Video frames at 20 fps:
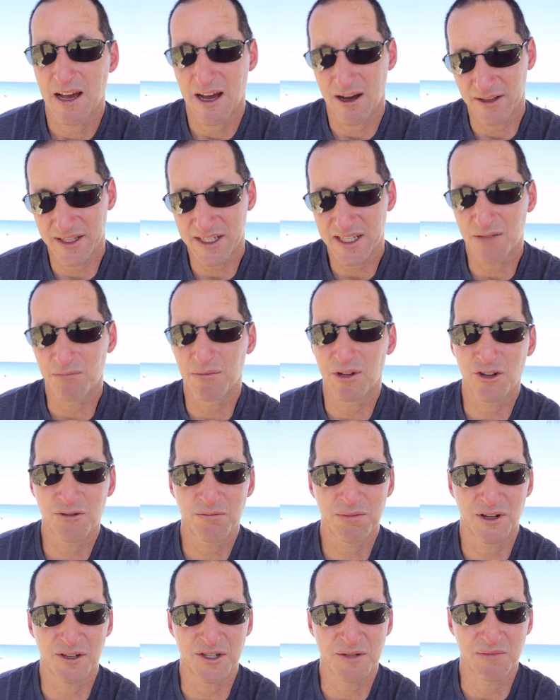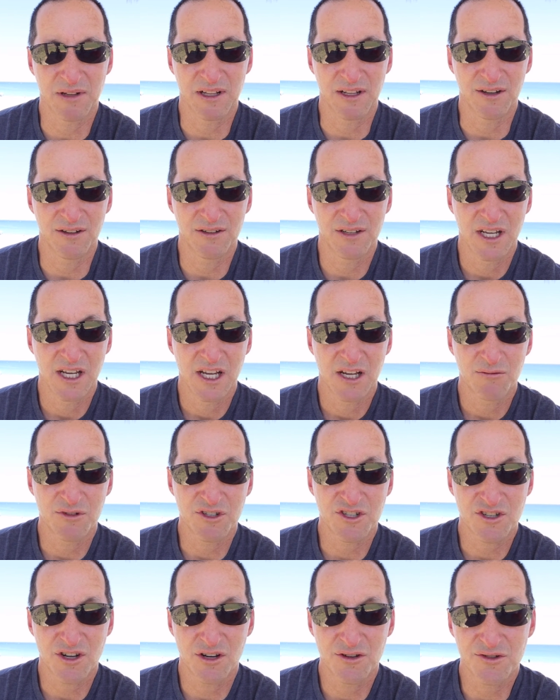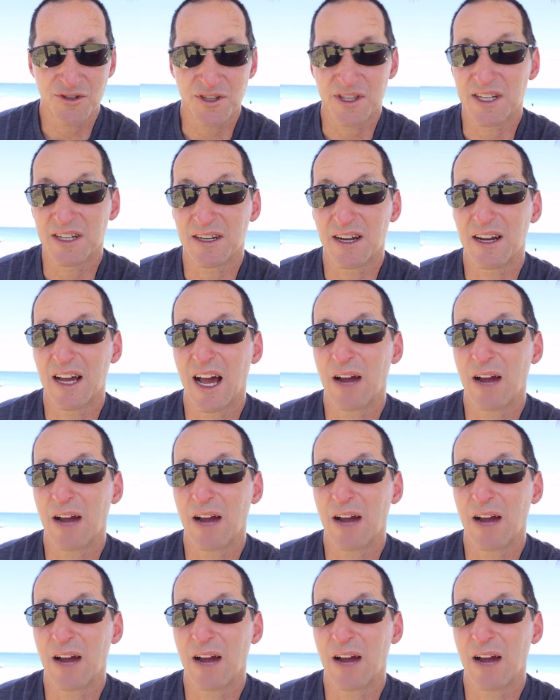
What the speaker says: I'll link a blog post below, which shows you that